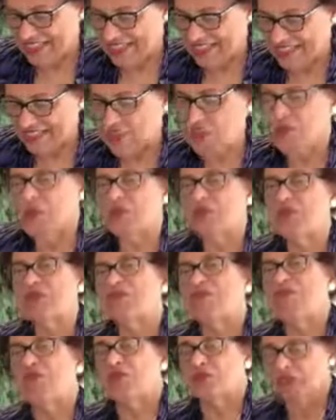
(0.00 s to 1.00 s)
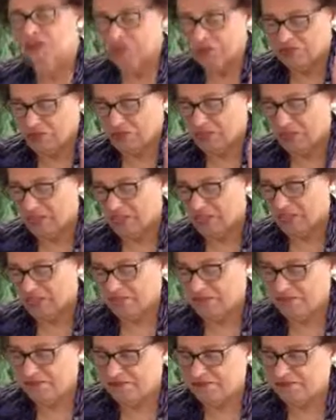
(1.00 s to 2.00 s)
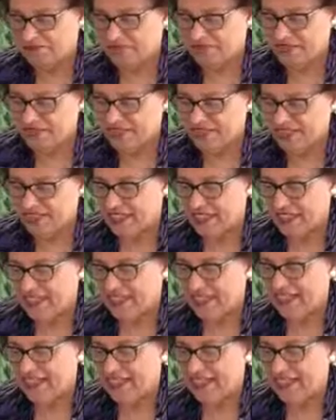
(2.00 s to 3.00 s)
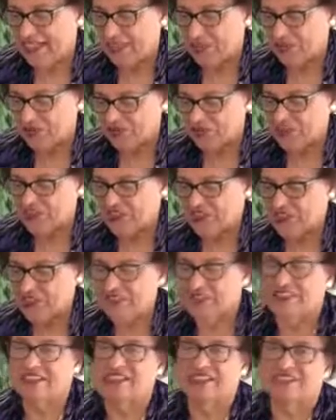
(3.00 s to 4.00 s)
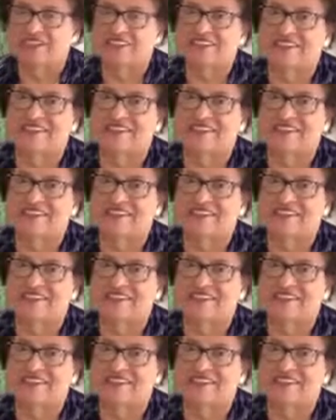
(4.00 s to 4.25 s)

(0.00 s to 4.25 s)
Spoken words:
So we went for one program, but we saw another.